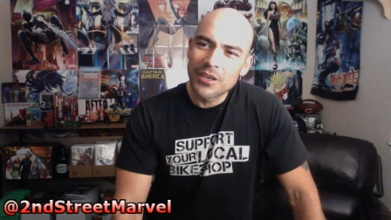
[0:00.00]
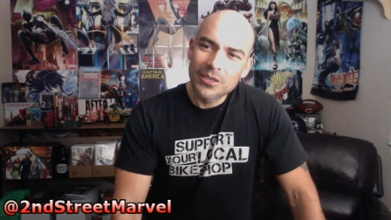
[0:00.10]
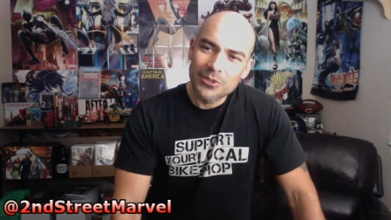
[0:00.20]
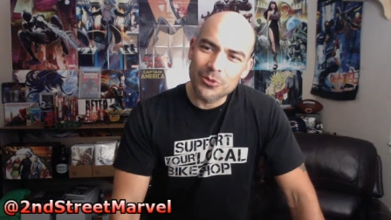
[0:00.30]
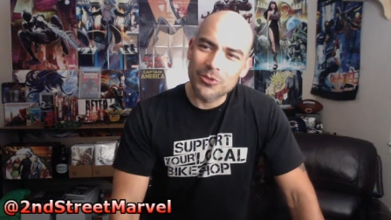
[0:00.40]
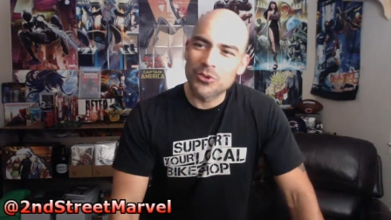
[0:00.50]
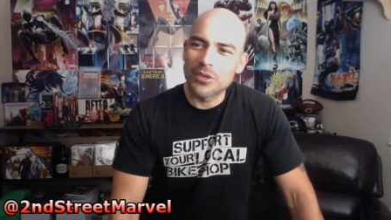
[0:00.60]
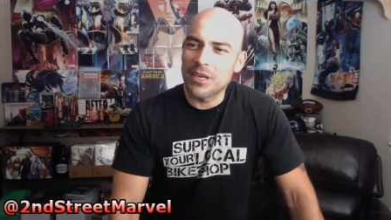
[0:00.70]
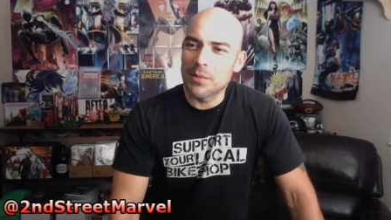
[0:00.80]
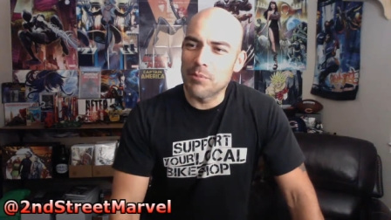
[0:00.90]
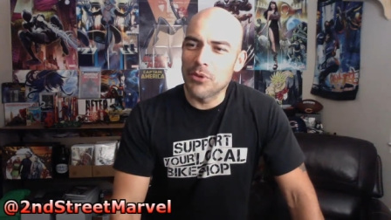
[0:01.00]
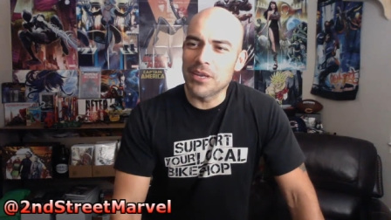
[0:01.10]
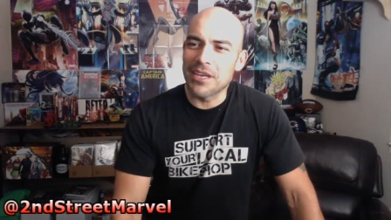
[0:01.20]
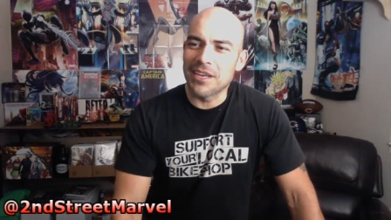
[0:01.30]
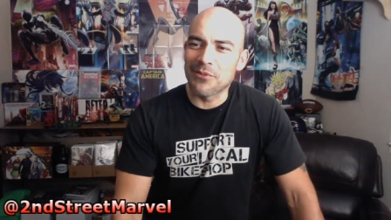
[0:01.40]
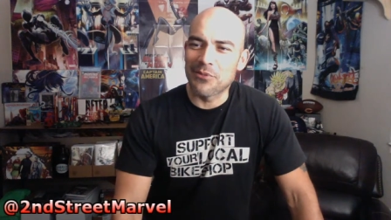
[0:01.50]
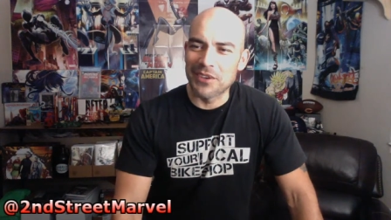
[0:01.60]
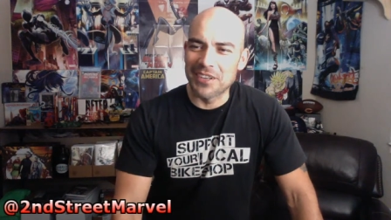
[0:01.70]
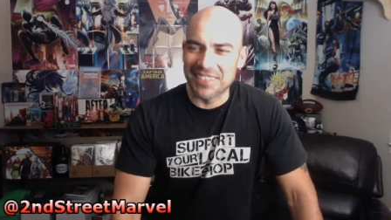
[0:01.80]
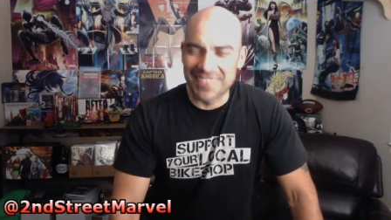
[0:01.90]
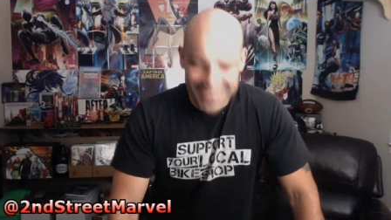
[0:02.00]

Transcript: toward Trinity Booty Eating Fund.